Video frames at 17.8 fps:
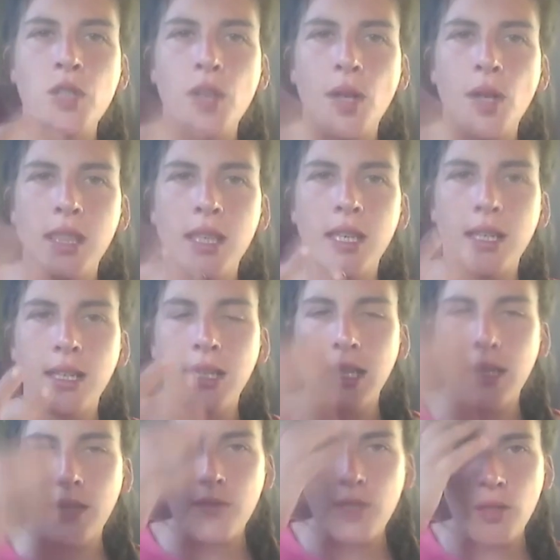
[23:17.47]
so i think
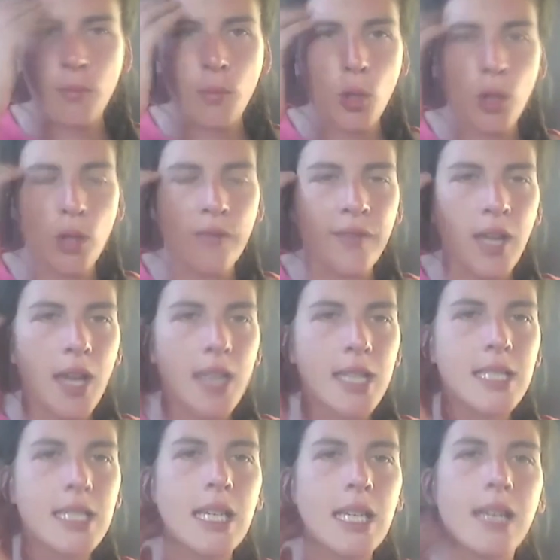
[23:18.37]
it gives you more of an
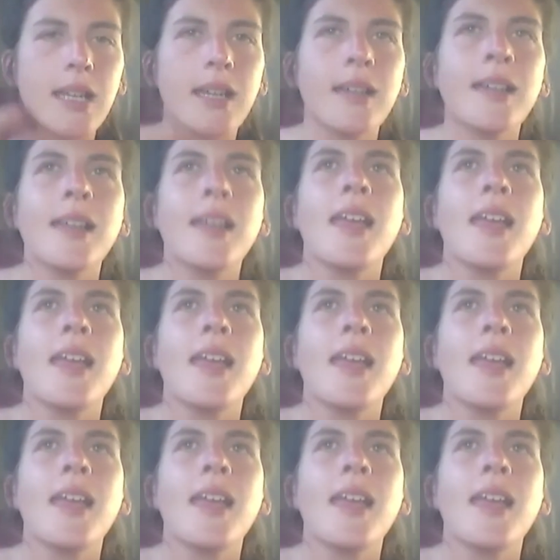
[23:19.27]
idea